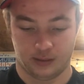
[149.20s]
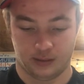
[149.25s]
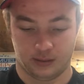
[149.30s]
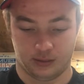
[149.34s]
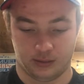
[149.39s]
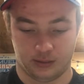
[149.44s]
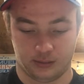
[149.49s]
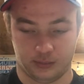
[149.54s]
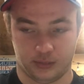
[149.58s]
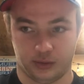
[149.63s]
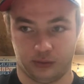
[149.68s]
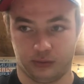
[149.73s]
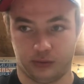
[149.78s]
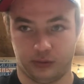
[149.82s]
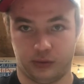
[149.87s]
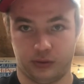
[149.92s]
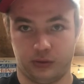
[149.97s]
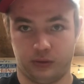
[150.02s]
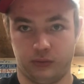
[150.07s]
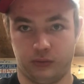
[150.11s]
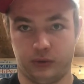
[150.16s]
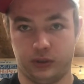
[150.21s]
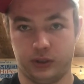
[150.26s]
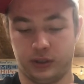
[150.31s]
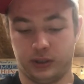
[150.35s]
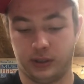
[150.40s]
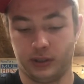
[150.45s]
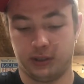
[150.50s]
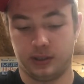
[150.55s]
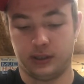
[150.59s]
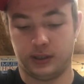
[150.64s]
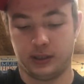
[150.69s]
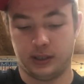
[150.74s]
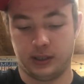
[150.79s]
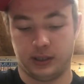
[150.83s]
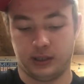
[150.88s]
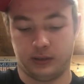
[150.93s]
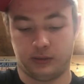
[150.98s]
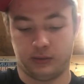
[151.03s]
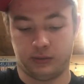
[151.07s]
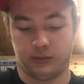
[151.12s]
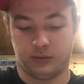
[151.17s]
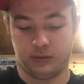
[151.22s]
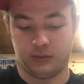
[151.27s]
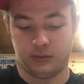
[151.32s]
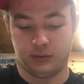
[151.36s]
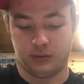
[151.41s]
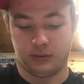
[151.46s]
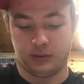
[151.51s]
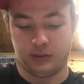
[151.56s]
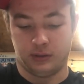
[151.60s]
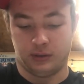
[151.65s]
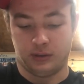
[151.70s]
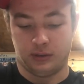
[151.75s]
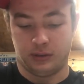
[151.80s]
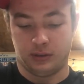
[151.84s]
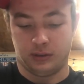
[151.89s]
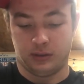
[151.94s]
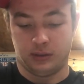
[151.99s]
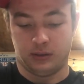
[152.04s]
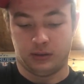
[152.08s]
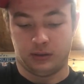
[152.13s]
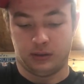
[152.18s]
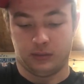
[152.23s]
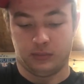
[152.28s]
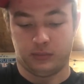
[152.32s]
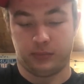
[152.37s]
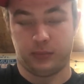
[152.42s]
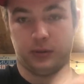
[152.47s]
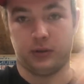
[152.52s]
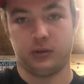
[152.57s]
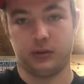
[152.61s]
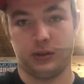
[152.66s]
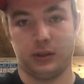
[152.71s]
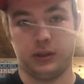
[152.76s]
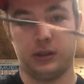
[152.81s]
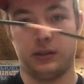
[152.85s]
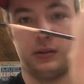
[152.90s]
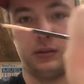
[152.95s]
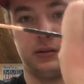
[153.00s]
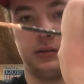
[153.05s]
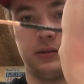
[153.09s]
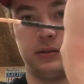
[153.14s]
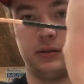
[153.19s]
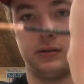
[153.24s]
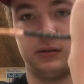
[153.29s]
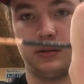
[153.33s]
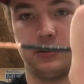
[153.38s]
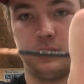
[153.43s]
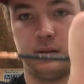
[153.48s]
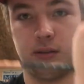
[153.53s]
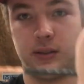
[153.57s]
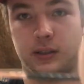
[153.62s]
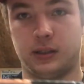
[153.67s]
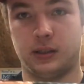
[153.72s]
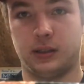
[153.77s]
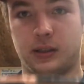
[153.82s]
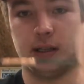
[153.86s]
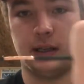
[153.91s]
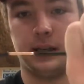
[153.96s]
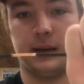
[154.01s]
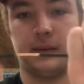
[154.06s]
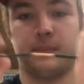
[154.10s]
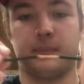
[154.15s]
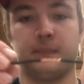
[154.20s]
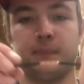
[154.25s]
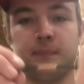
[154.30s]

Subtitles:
about 2 inches down. Pull it like that,